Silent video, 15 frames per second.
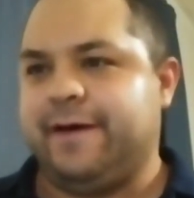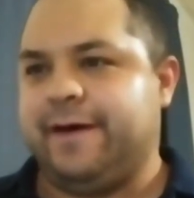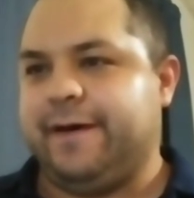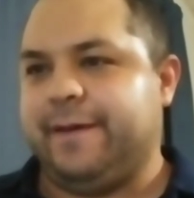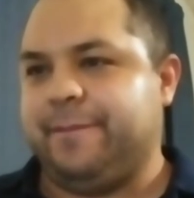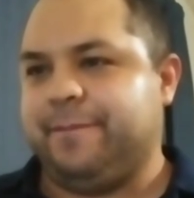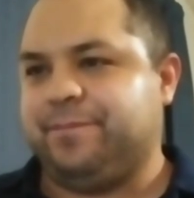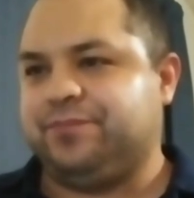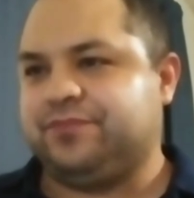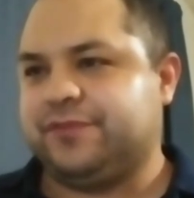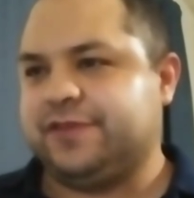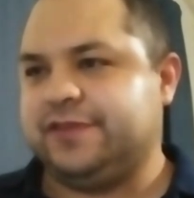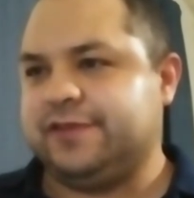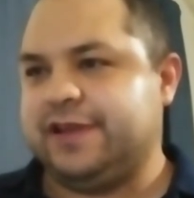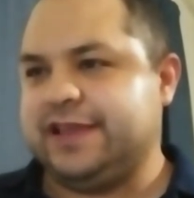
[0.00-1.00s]
Um,
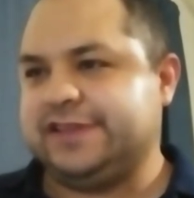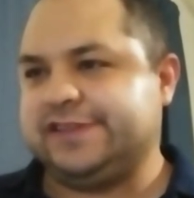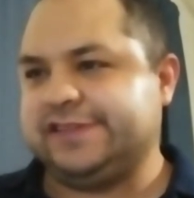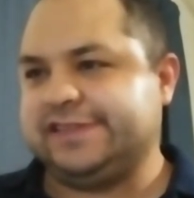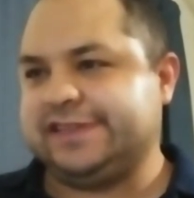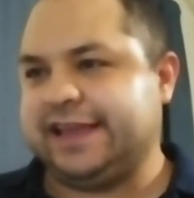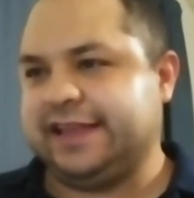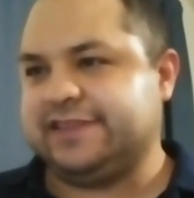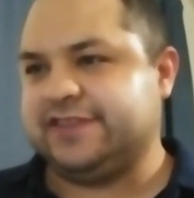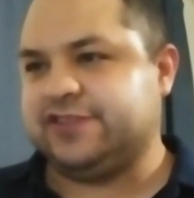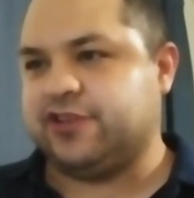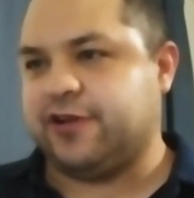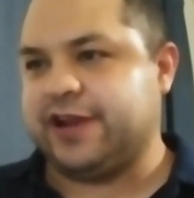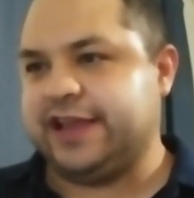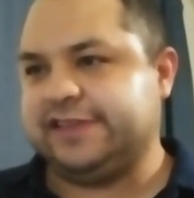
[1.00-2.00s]
so let's just get
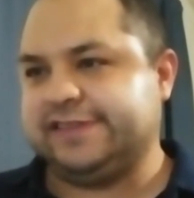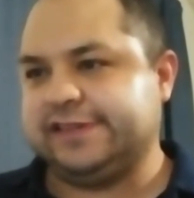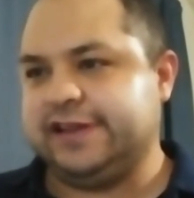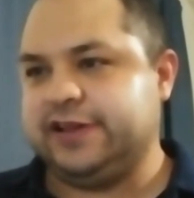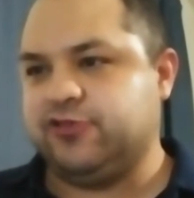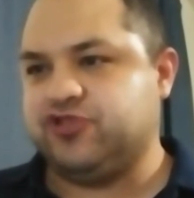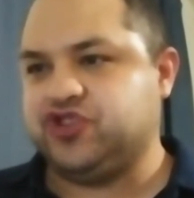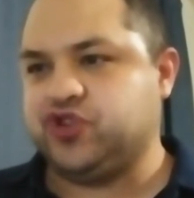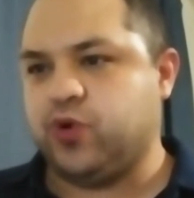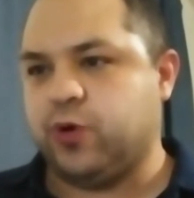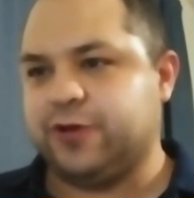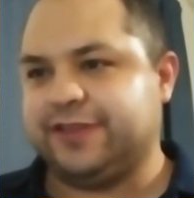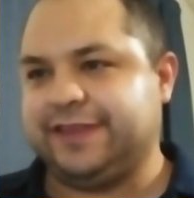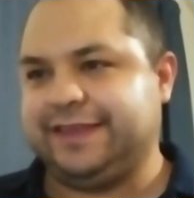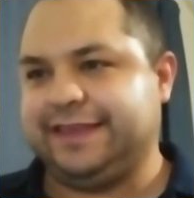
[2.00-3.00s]
started. It's a little
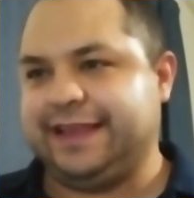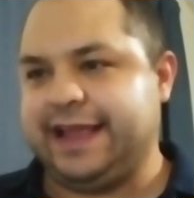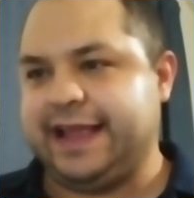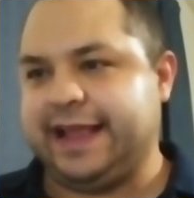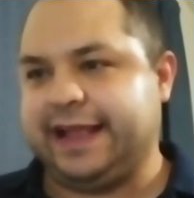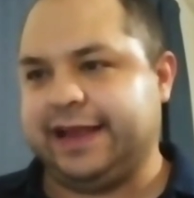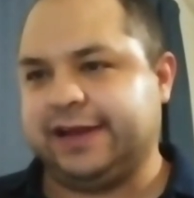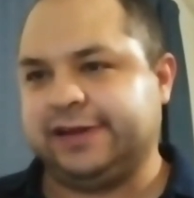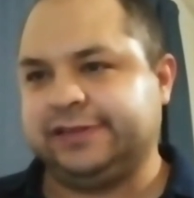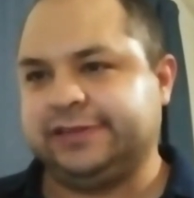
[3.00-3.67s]
short thing,